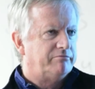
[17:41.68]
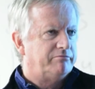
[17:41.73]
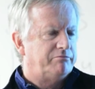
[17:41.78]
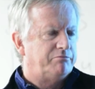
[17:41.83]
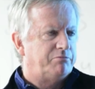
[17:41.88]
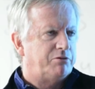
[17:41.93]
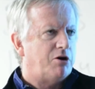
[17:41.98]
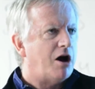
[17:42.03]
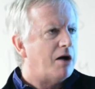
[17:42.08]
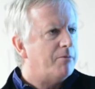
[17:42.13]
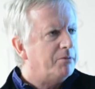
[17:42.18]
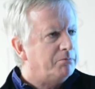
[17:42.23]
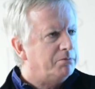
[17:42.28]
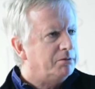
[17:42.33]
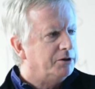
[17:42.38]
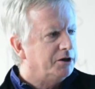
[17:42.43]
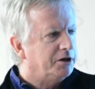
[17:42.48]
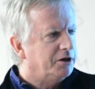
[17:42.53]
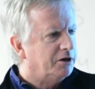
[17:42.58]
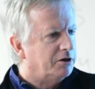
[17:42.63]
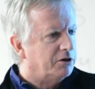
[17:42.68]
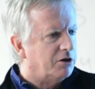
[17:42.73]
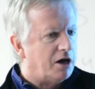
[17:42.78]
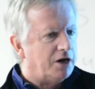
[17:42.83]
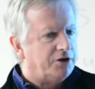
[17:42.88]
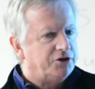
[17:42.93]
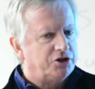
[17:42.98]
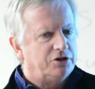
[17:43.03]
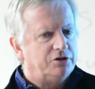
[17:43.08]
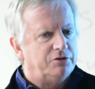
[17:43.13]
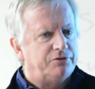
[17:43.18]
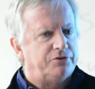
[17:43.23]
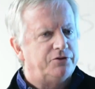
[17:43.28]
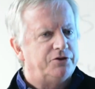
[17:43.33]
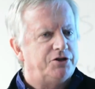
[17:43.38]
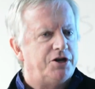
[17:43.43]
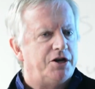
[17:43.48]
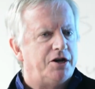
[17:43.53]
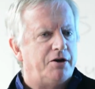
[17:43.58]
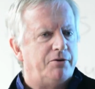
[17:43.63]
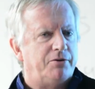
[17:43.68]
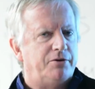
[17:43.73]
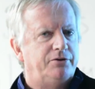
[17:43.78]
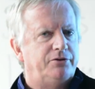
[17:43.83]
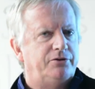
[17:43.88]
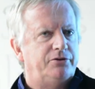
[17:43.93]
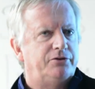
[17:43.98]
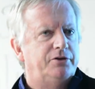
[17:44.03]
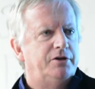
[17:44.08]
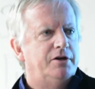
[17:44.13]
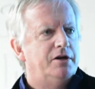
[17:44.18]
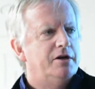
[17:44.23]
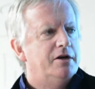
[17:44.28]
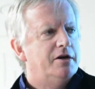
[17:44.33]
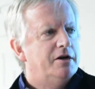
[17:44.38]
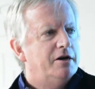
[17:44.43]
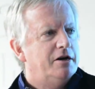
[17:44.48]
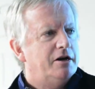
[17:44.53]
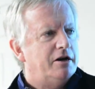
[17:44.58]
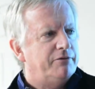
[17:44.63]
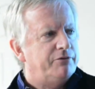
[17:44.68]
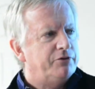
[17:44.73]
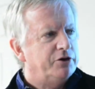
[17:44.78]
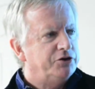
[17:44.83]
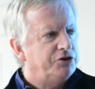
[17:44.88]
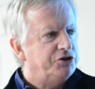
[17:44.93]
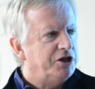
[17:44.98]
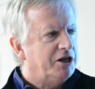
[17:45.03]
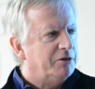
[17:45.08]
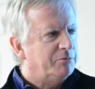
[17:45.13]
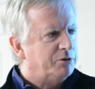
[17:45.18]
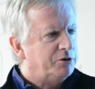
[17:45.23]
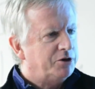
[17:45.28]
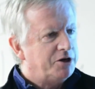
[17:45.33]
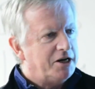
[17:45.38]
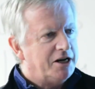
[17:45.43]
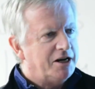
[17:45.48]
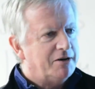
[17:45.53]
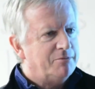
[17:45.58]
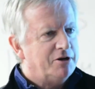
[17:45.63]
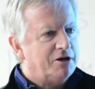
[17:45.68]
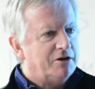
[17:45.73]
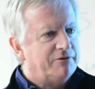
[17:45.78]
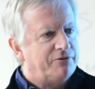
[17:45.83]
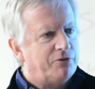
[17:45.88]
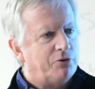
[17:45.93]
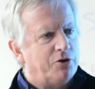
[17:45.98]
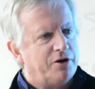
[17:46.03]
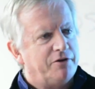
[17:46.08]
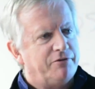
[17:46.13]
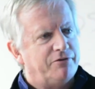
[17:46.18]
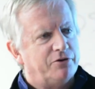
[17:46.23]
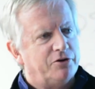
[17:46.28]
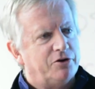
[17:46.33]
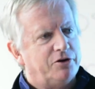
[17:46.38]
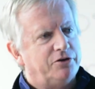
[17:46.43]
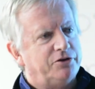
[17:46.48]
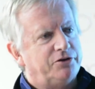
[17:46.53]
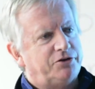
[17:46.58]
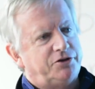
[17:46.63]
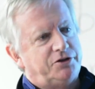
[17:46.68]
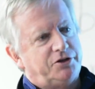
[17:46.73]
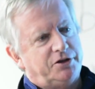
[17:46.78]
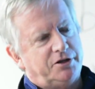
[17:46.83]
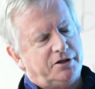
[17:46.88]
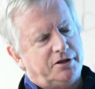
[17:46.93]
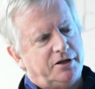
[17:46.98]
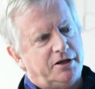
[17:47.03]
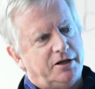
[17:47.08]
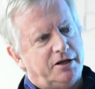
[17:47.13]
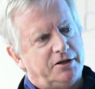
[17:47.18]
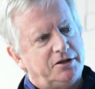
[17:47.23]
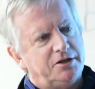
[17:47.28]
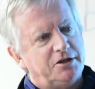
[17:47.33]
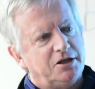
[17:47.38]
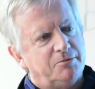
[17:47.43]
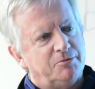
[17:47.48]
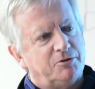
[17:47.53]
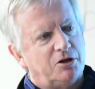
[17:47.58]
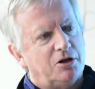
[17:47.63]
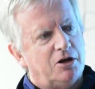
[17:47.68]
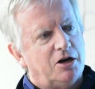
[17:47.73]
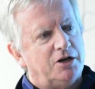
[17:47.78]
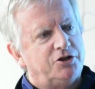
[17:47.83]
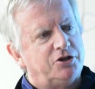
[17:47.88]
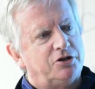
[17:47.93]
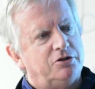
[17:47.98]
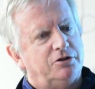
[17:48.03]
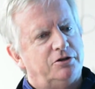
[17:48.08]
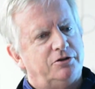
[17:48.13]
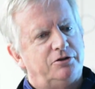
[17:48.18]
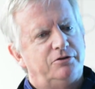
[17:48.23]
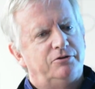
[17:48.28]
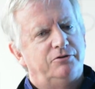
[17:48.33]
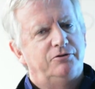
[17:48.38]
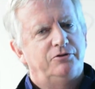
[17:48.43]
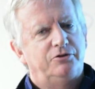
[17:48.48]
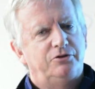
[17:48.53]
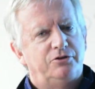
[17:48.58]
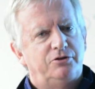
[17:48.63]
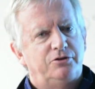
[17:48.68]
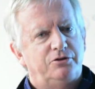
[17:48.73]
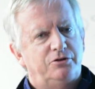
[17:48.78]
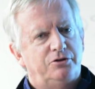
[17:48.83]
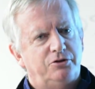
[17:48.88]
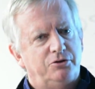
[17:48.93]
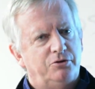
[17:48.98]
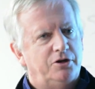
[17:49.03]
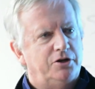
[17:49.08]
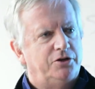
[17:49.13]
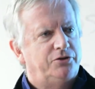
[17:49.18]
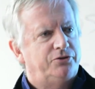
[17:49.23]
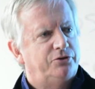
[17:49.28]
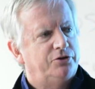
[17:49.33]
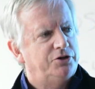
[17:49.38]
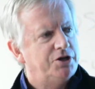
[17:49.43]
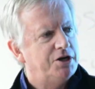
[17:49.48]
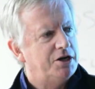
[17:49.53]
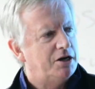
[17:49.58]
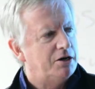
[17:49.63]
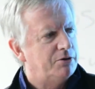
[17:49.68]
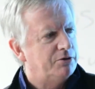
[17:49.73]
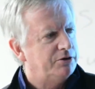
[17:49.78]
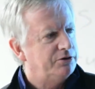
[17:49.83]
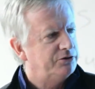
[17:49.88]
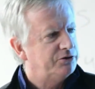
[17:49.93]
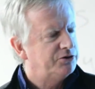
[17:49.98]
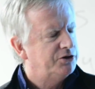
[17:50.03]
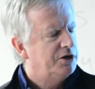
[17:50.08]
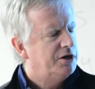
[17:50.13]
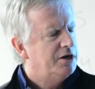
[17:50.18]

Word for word: probably are logical for towers. Uh, for example, Cambie and 41st uh, seemed logical to us for towers.